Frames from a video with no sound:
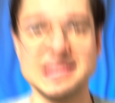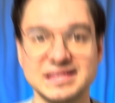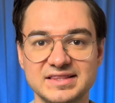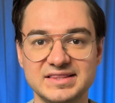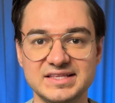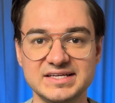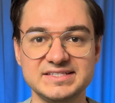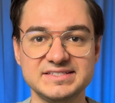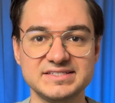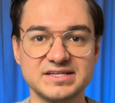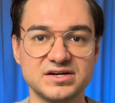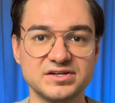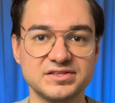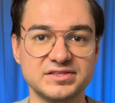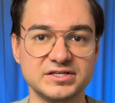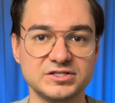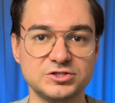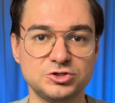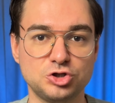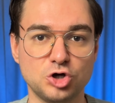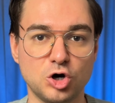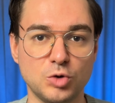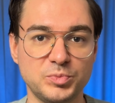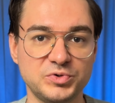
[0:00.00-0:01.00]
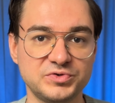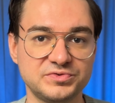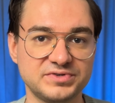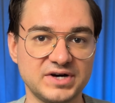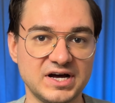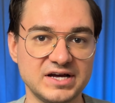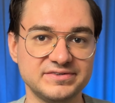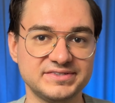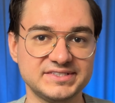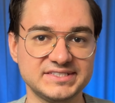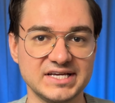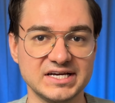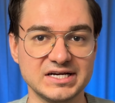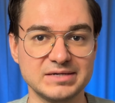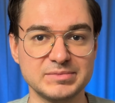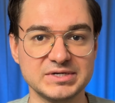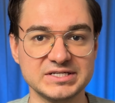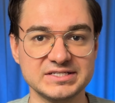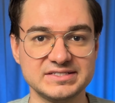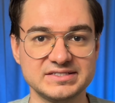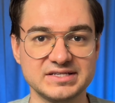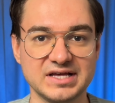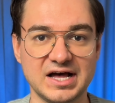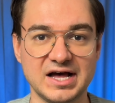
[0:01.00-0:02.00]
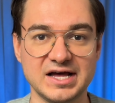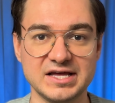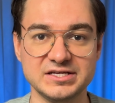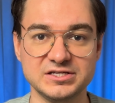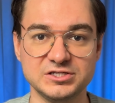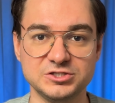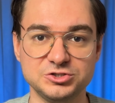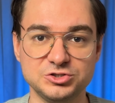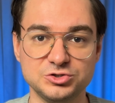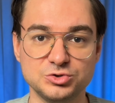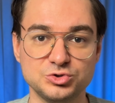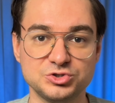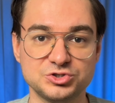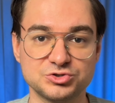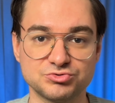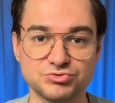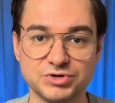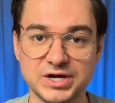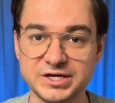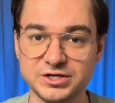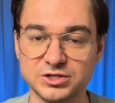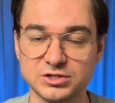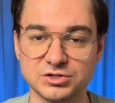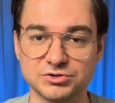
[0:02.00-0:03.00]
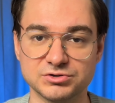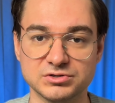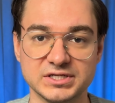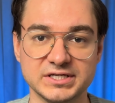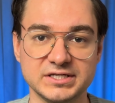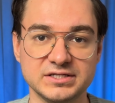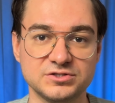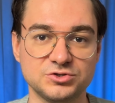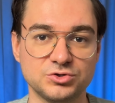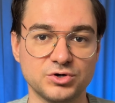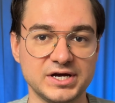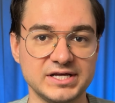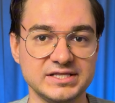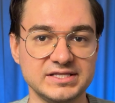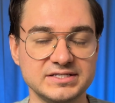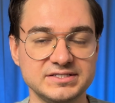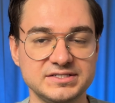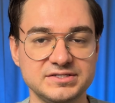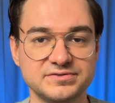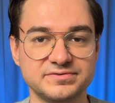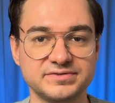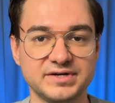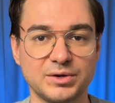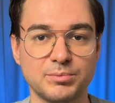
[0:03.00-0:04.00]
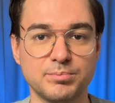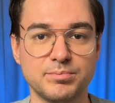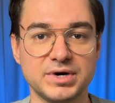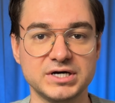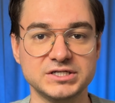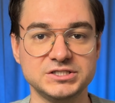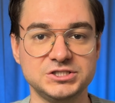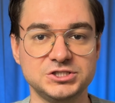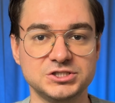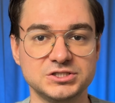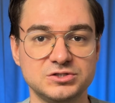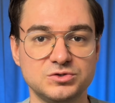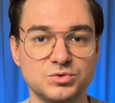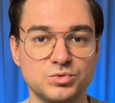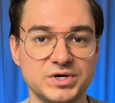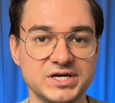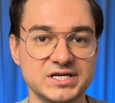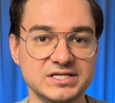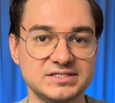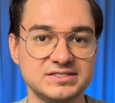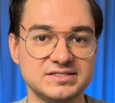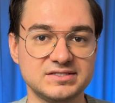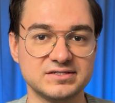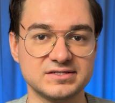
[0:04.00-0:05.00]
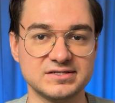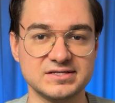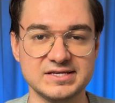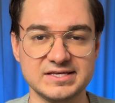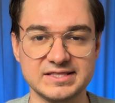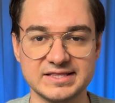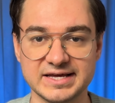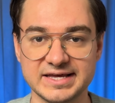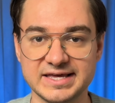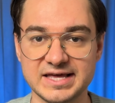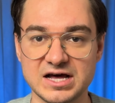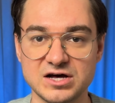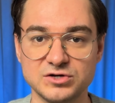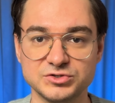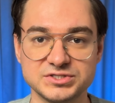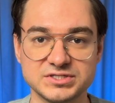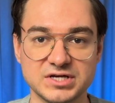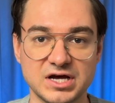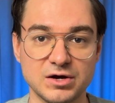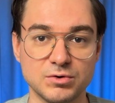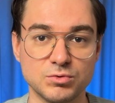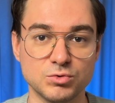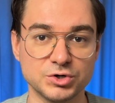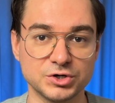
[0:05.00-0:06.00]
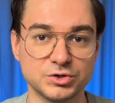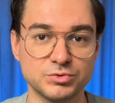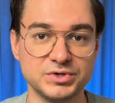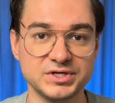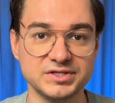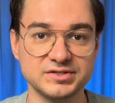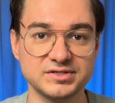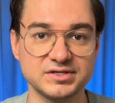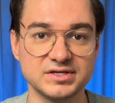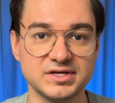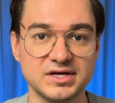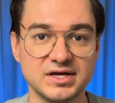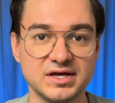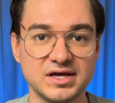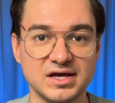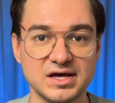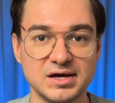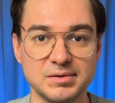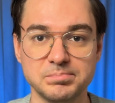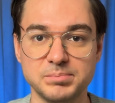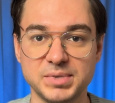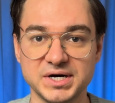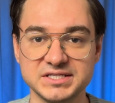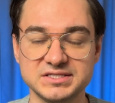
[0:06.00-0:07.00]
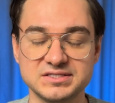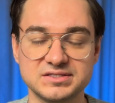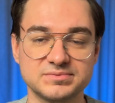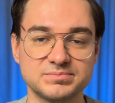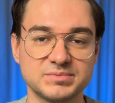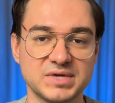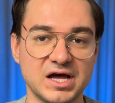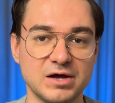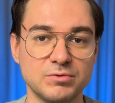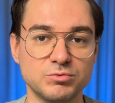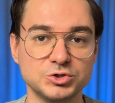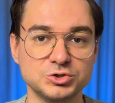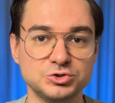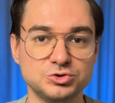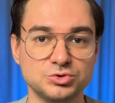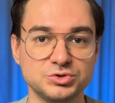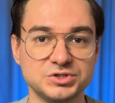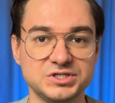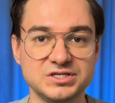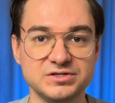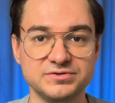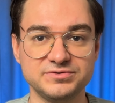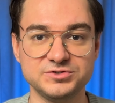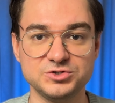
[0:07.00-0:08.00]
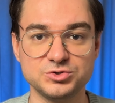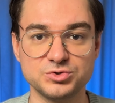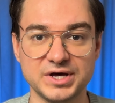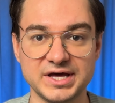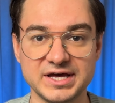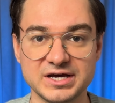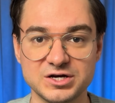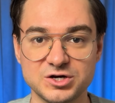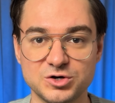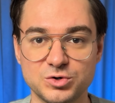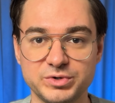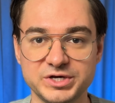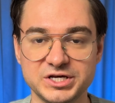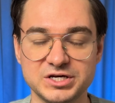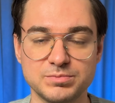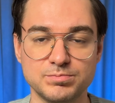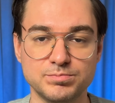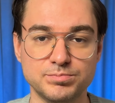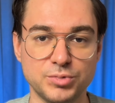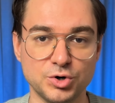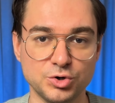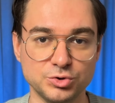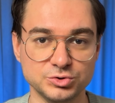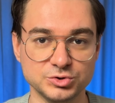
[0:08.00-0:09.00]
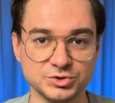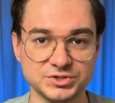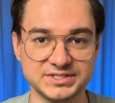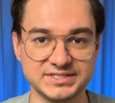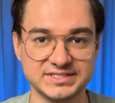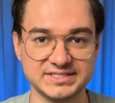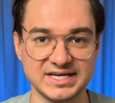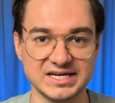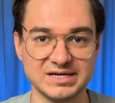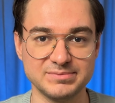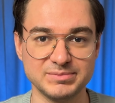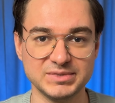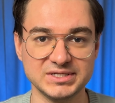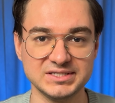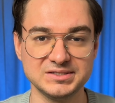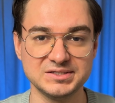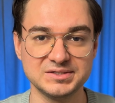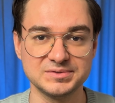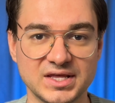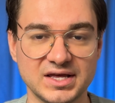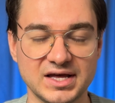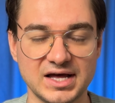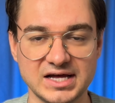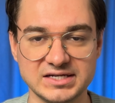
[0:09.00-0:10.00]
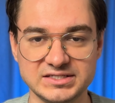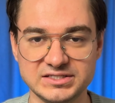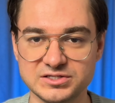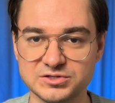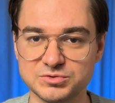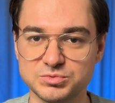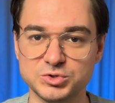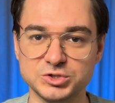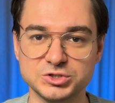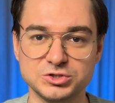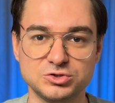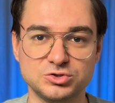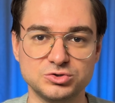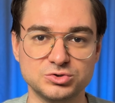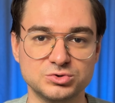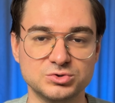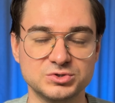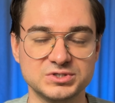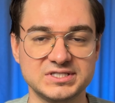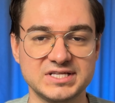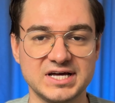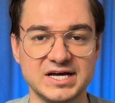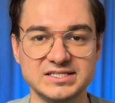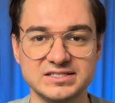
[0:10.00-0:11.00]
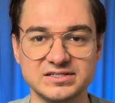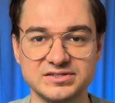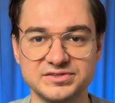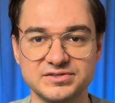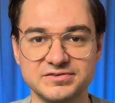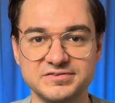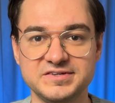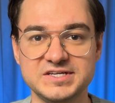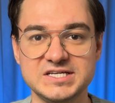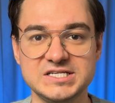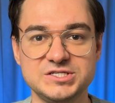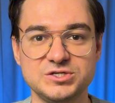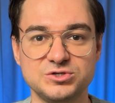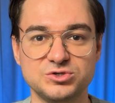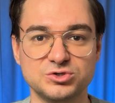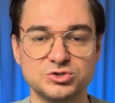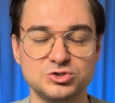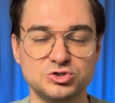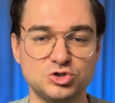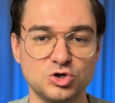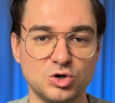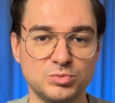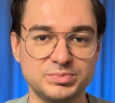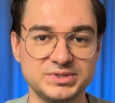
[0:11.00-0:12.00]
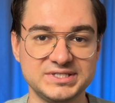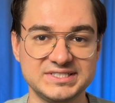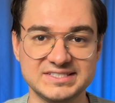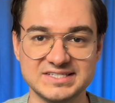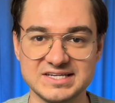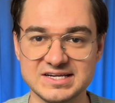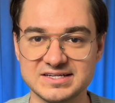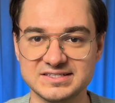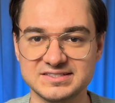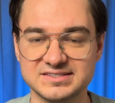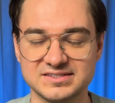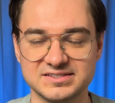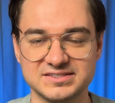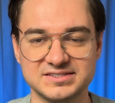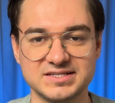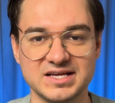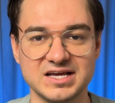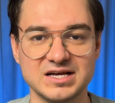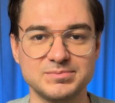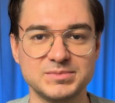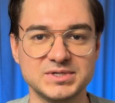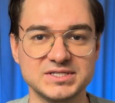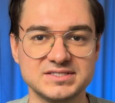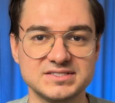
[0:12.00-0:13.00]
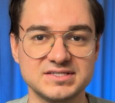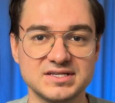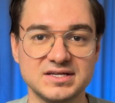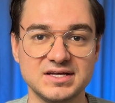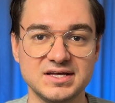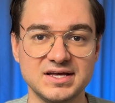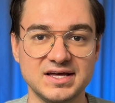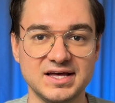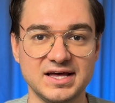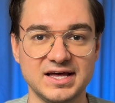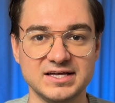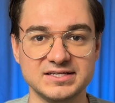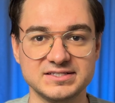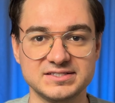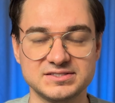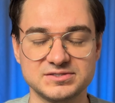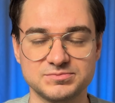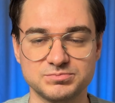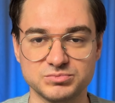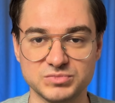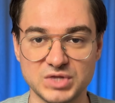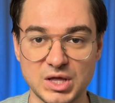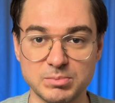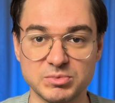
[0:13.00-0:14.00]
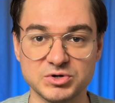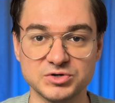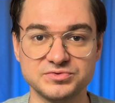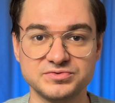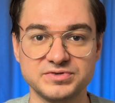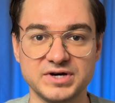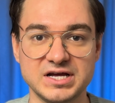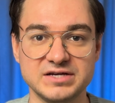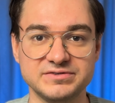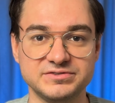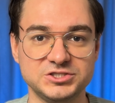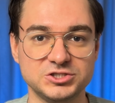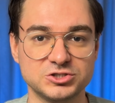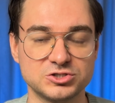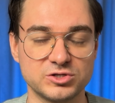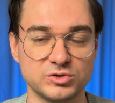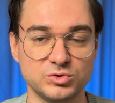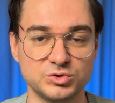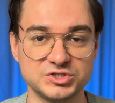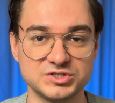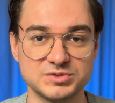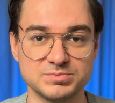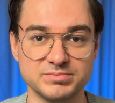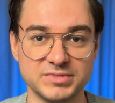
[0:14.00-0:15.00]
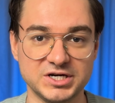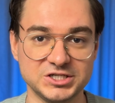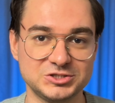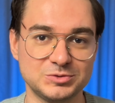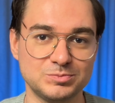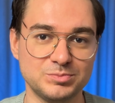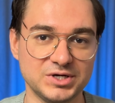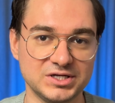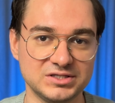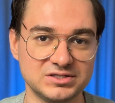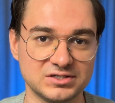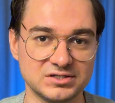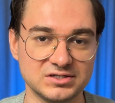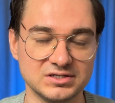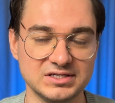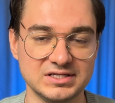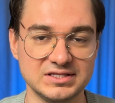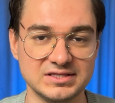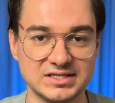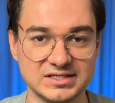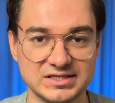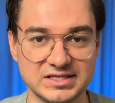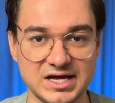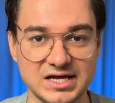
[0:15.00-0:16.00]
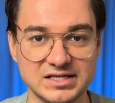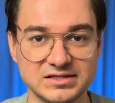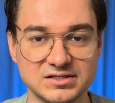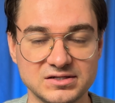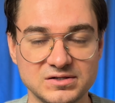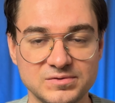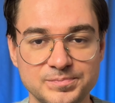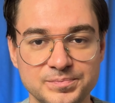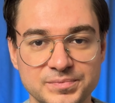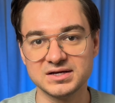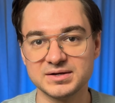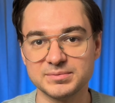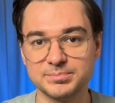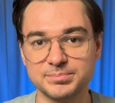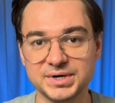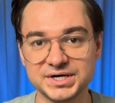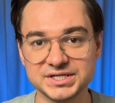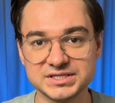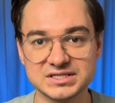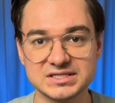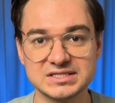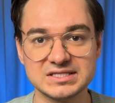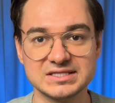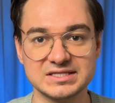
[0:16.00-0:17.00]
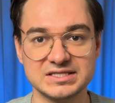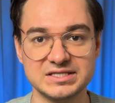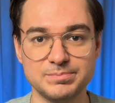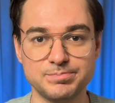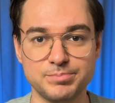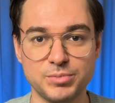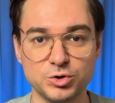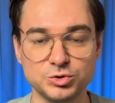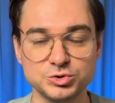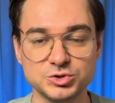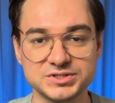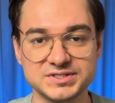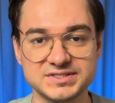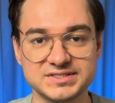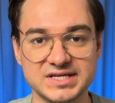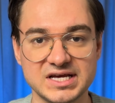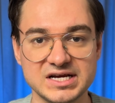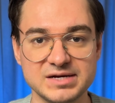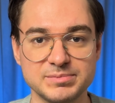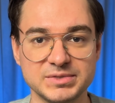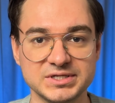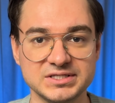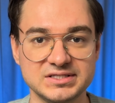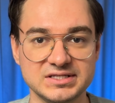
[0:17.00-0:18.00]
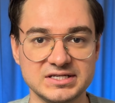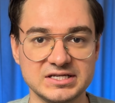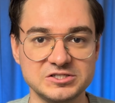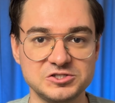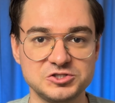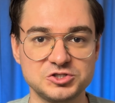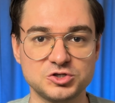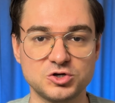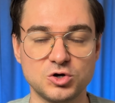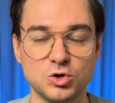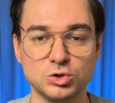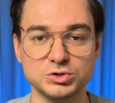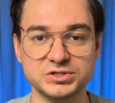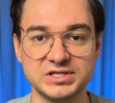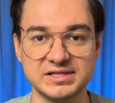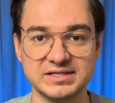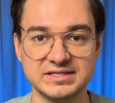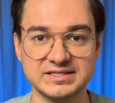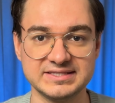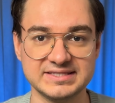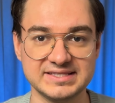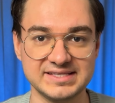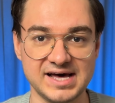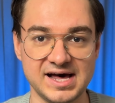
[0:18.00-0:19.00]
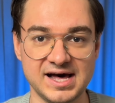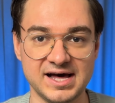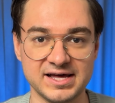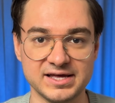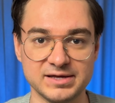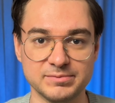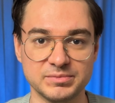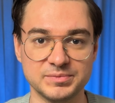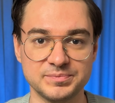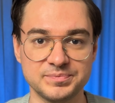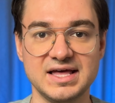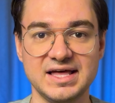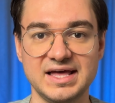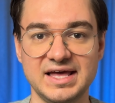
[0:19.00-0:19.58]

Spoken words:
These are the top 5 segments I use regularly to identify budget waste in accounts I work with, but I want to give you a quick bonus segment. I didn't want to title the video top 6 segments, as number 5 just looks much better in the title, but the bonus segment is called time.